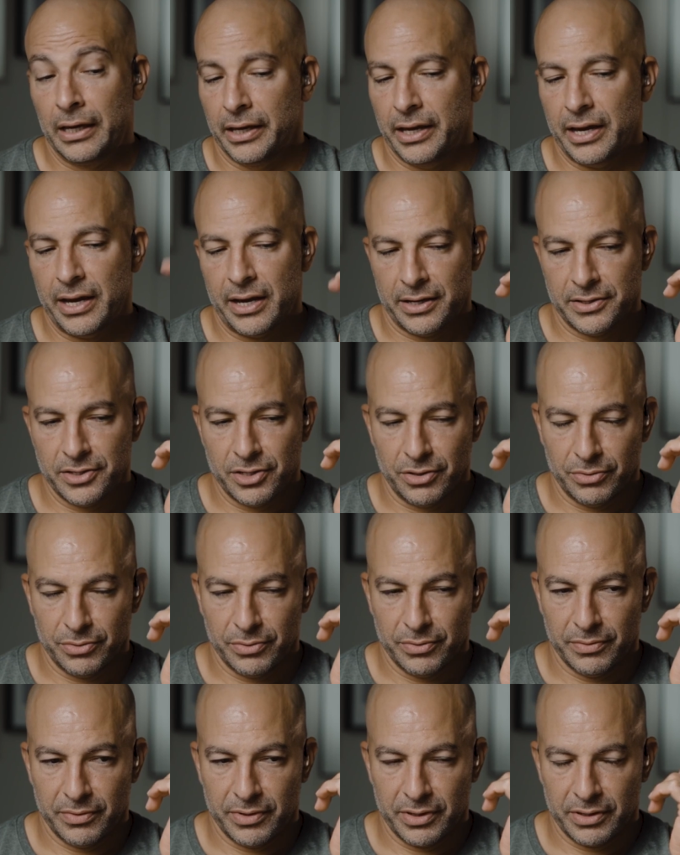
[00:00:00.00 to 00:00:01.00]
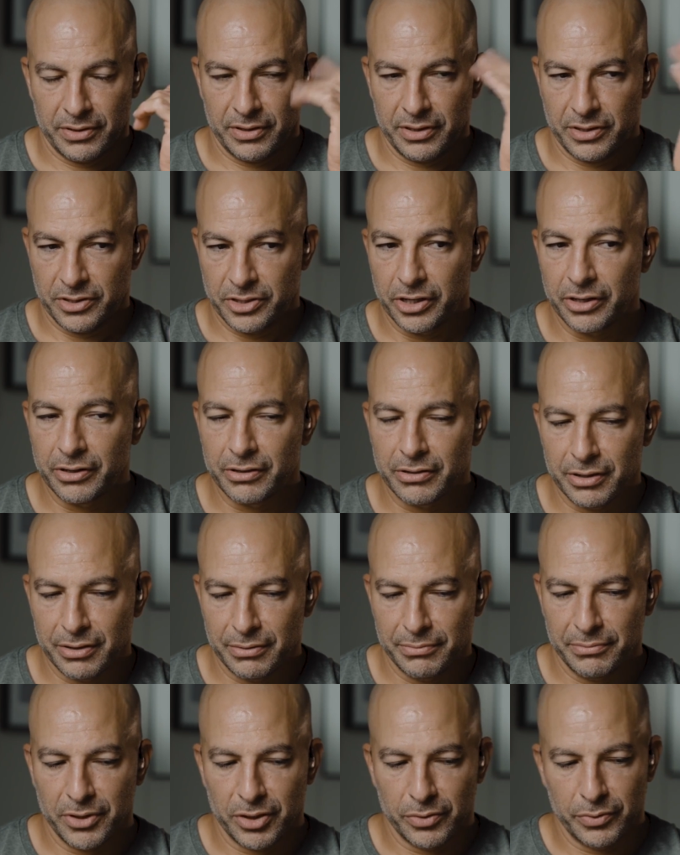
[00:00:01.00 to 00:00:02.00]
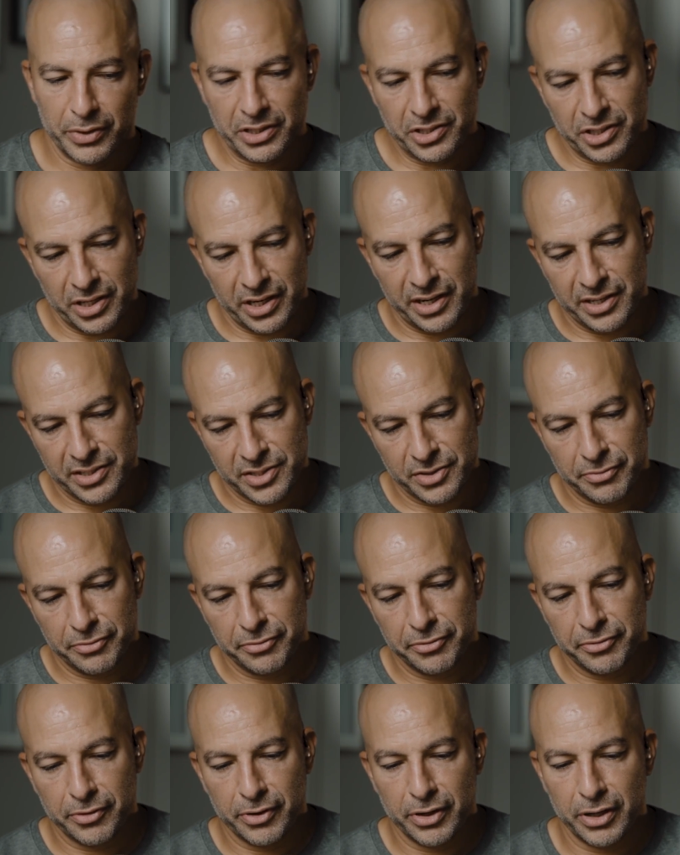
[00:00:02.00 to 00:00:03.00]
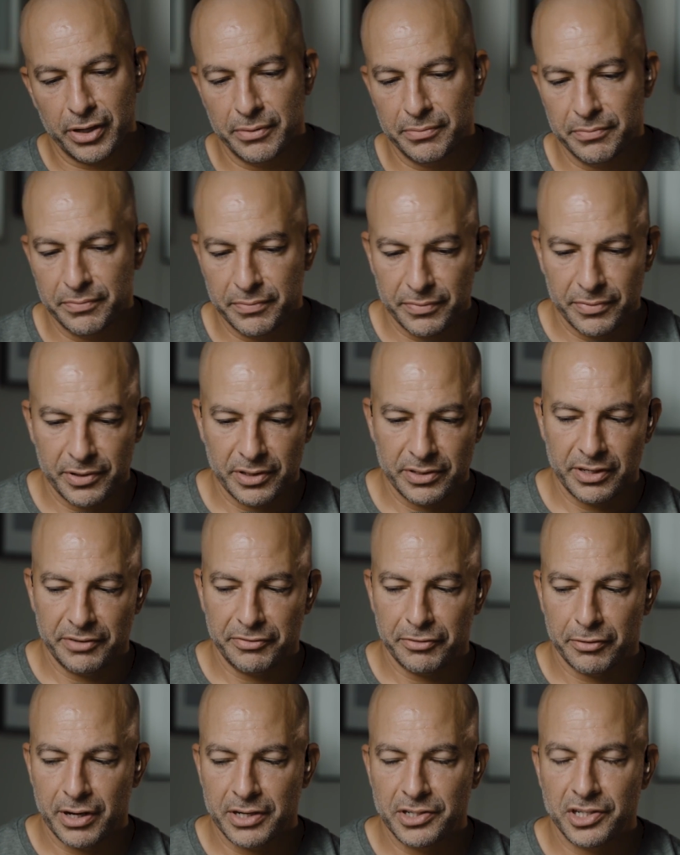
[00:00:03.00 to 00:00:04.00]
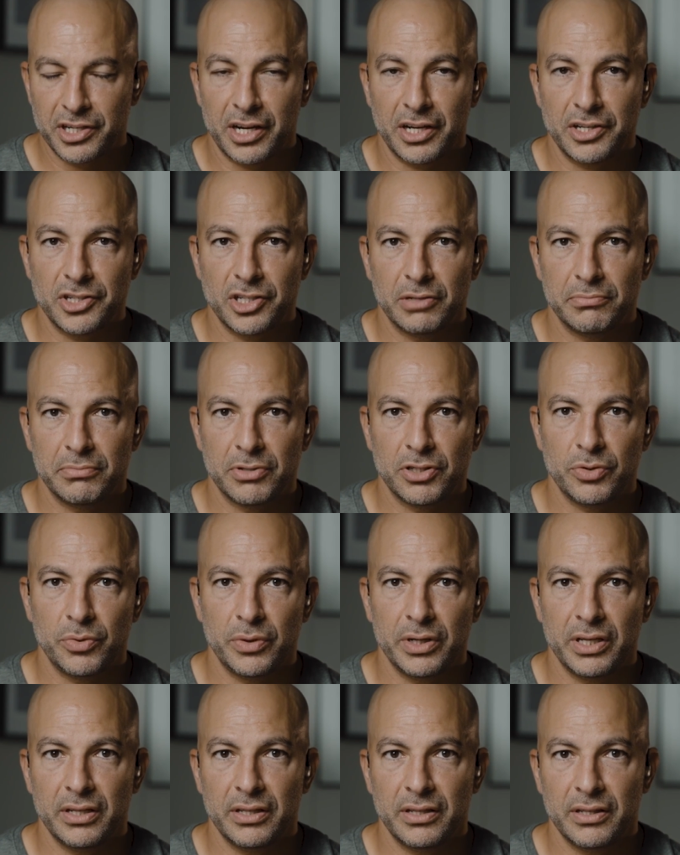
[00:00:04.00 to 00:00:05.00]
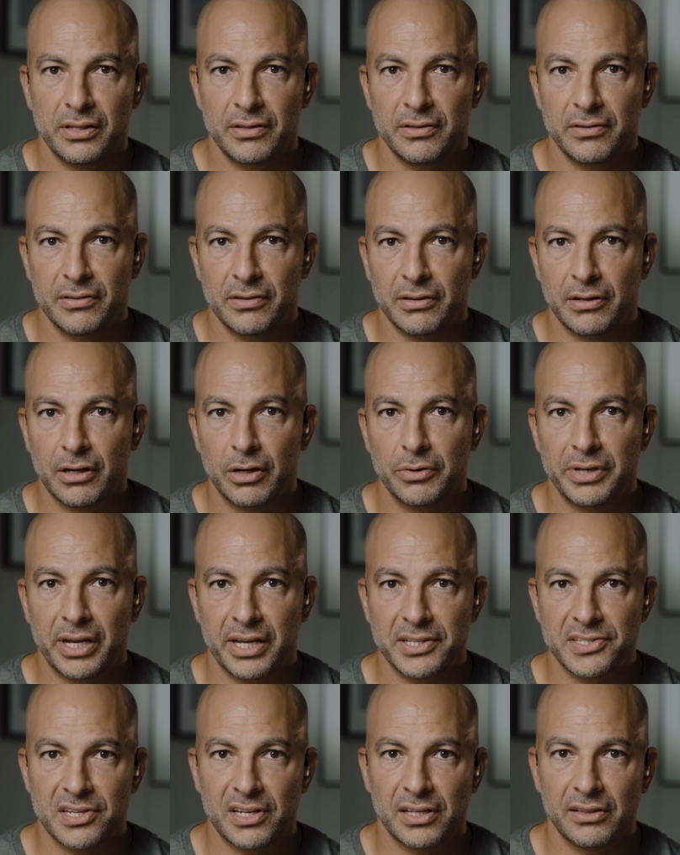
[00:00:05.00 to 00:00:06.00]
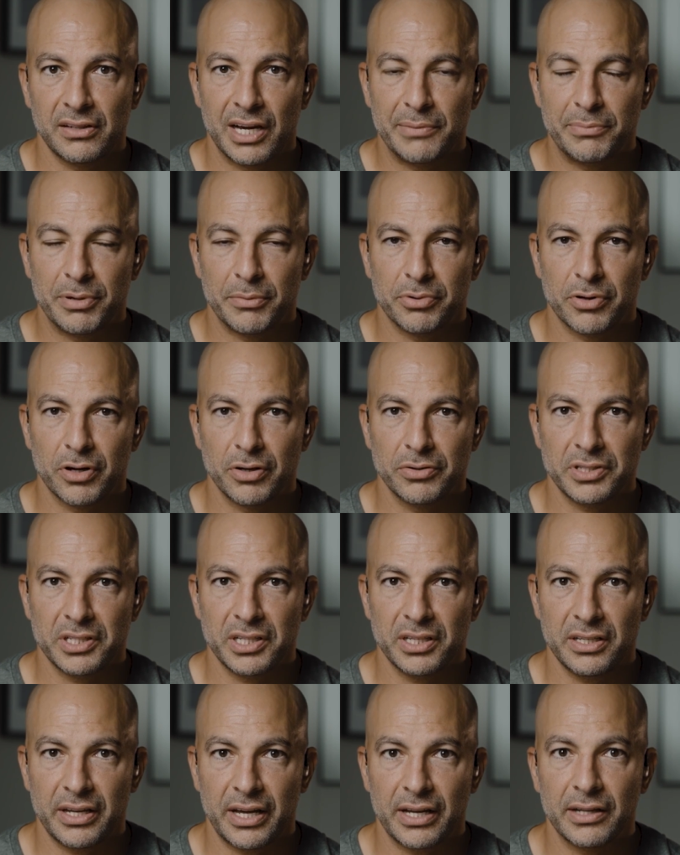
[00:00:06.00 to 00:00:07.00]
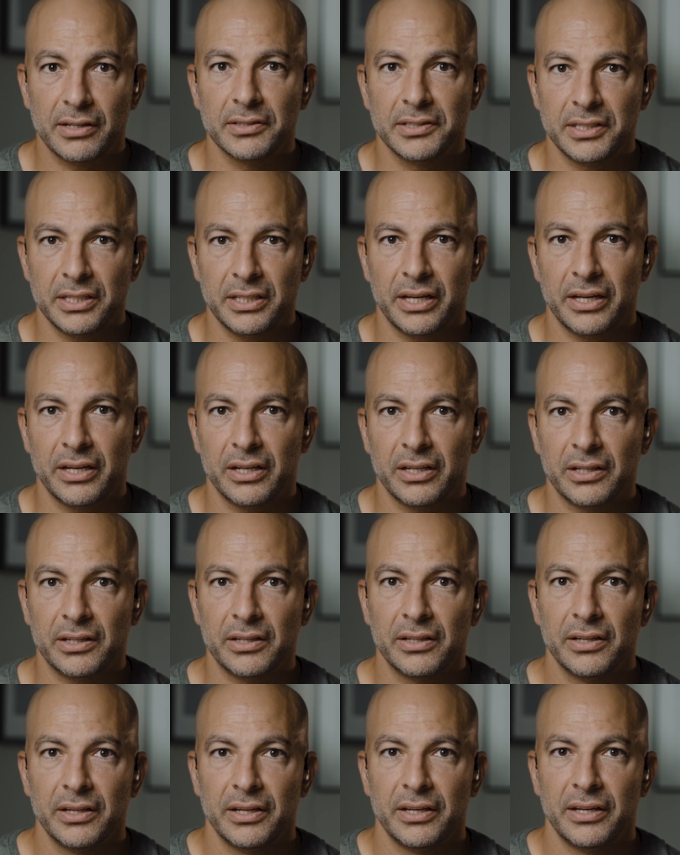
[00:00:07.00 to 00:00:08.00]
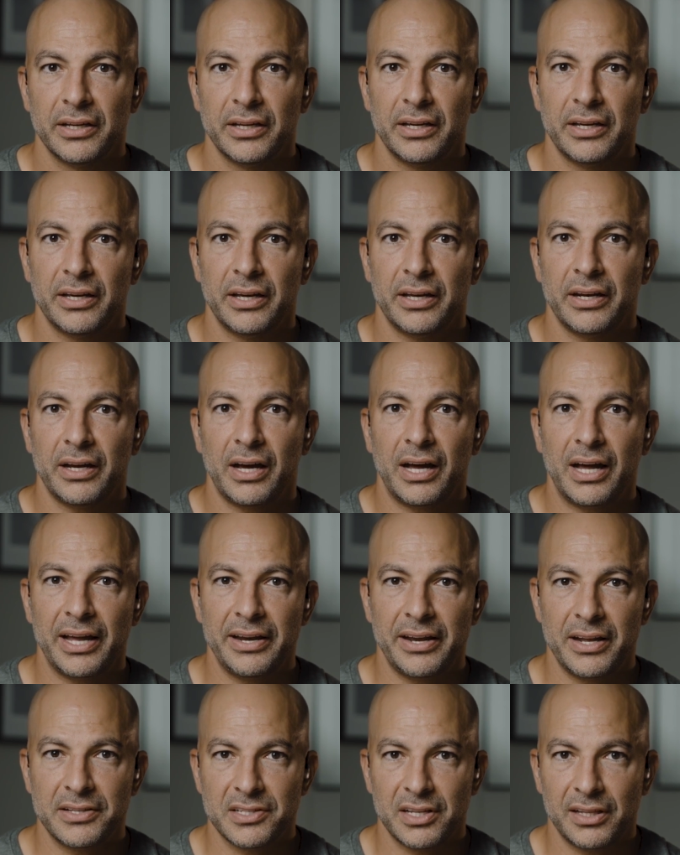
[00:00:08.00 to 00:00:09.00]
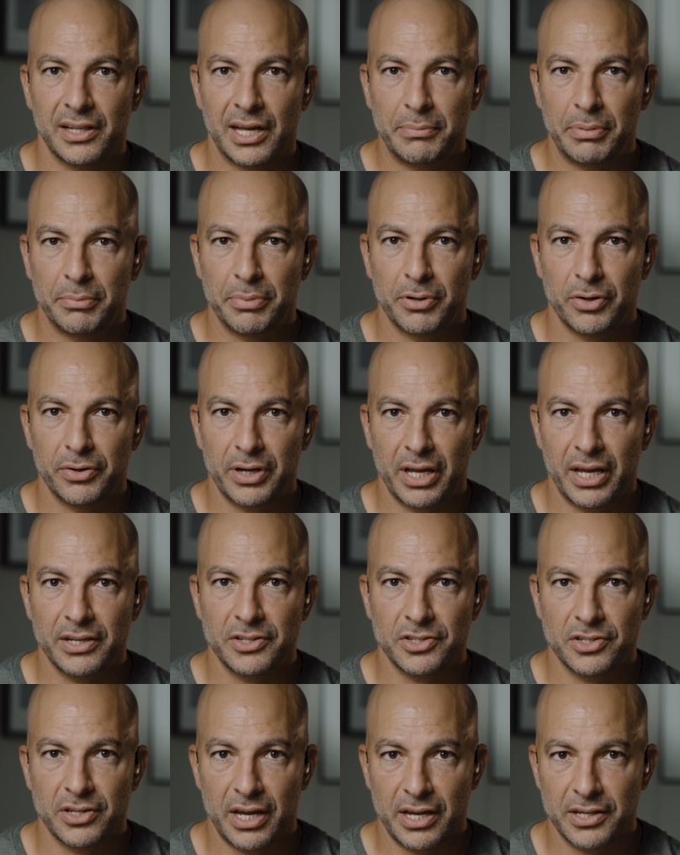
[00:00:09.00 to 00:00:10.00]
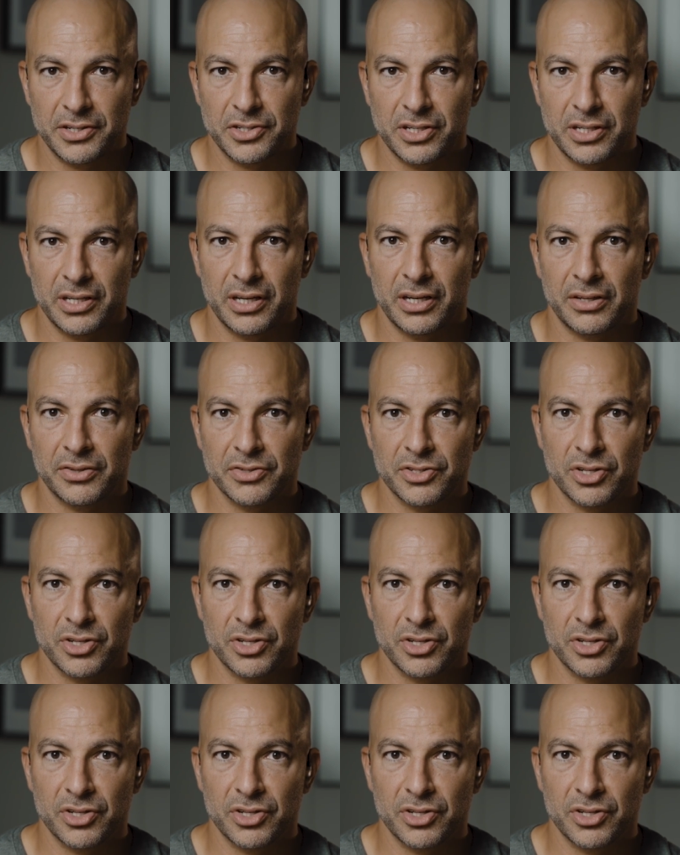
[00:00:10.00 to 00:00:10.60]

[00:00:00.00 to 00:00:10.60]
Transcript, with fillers: Yeah, so the the term originates from the differentiation between low density lipoprotein LDL and high density lipoprotein H HDL.